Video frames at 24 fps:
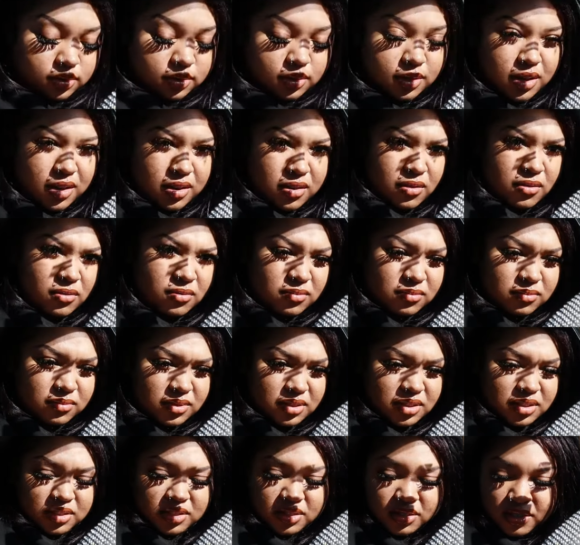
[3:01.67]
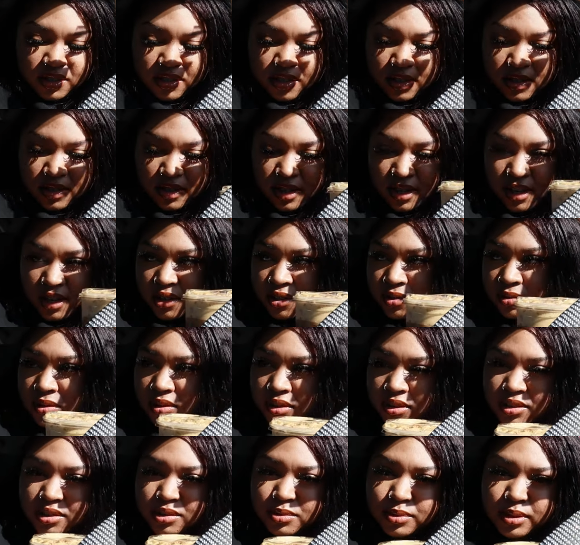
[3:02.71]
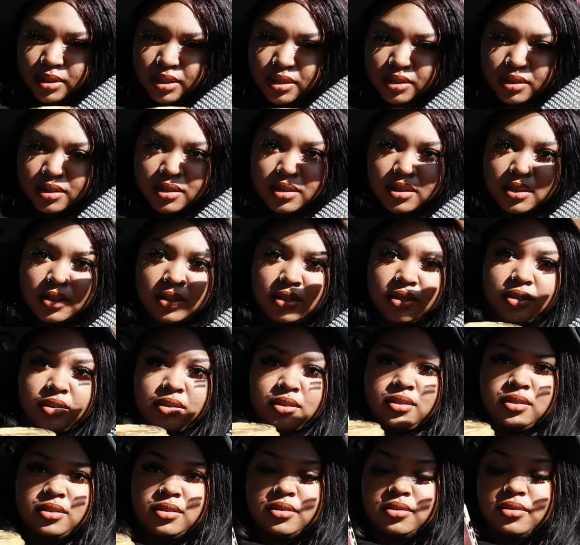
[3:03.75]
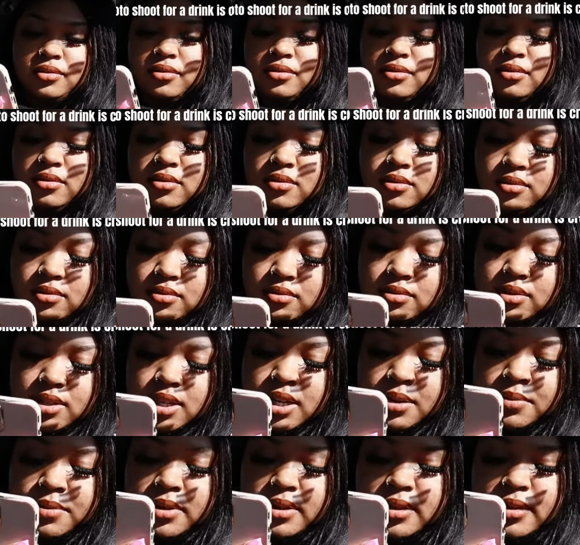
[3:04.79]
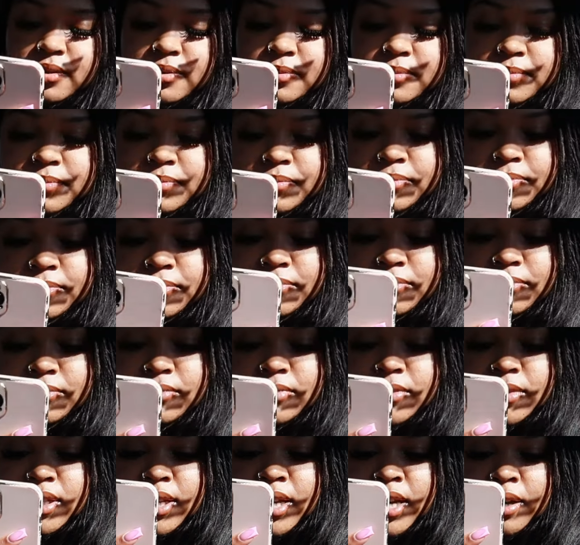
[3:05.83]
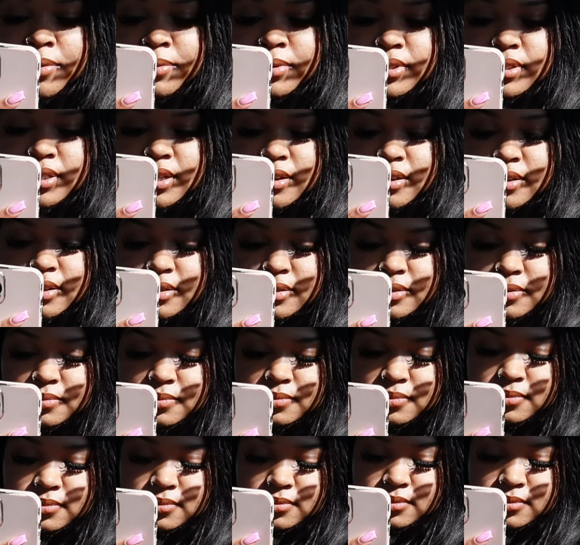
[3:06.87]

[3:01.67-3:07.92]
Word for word: I'm sad if I do it this way. There we go. Now we're talking.